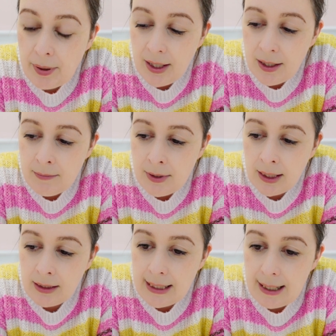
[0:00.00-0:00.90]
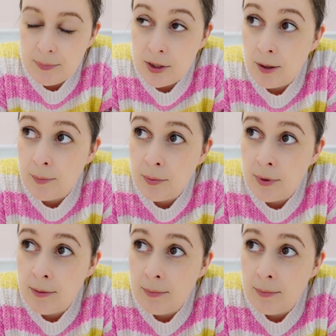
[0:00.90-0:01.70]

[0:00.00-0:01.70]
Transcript: pair my laptop with